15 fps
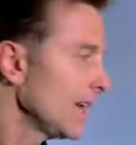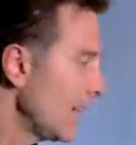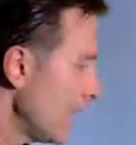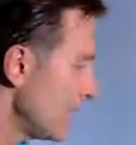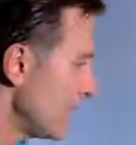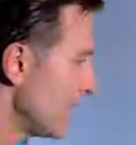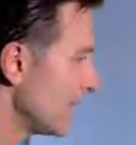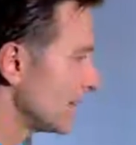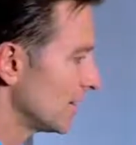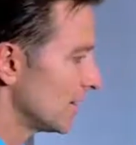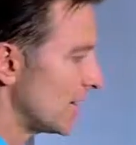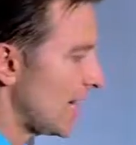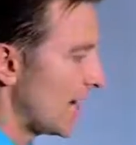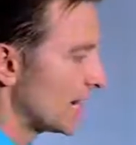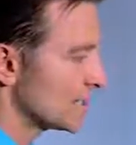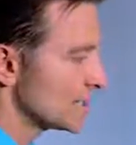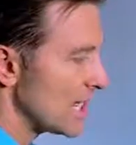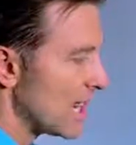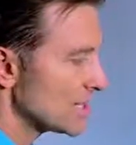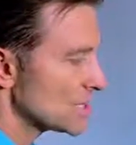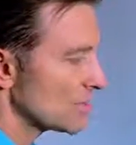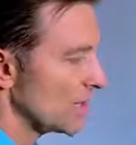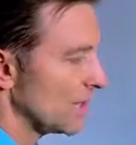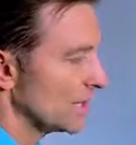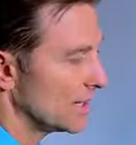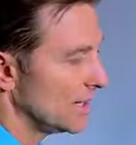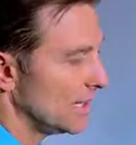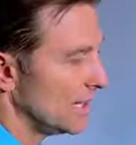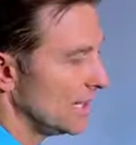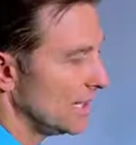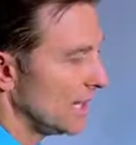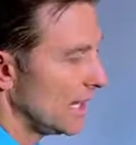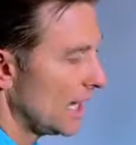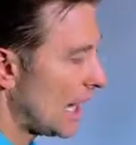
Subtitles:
and then exaggerate the